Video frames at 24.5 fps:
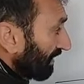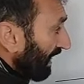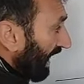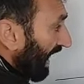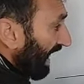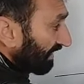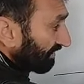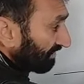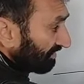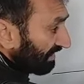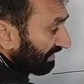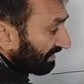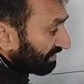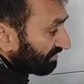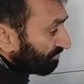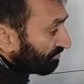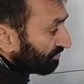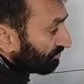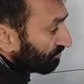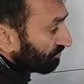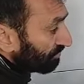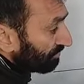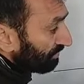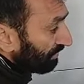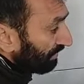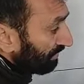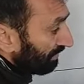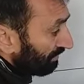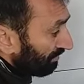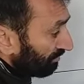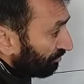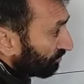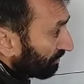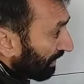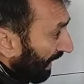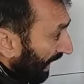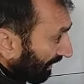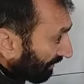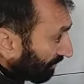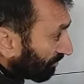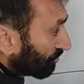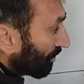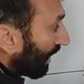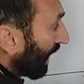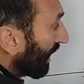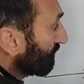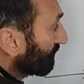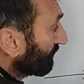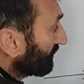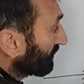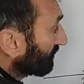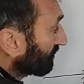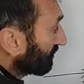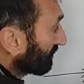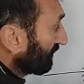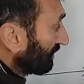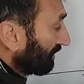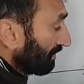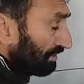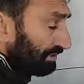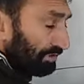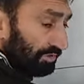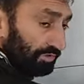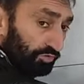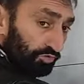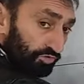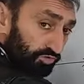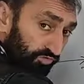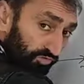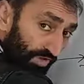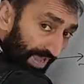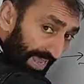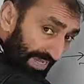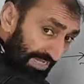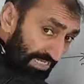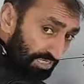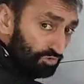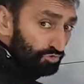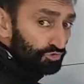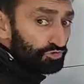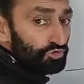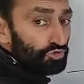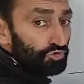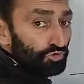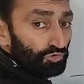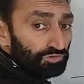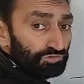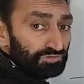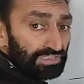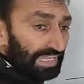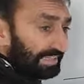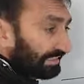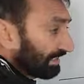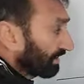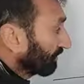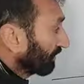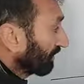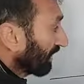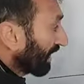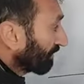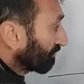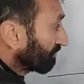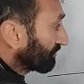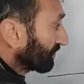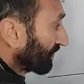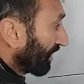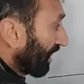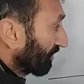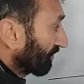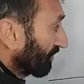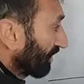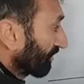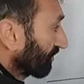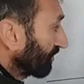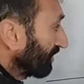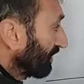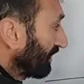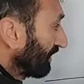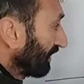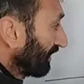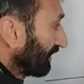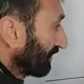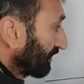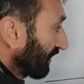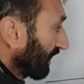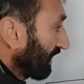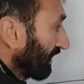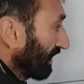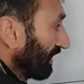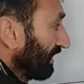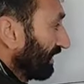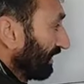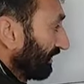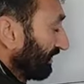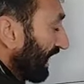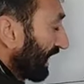Access use access unkis use value chu. That means 3.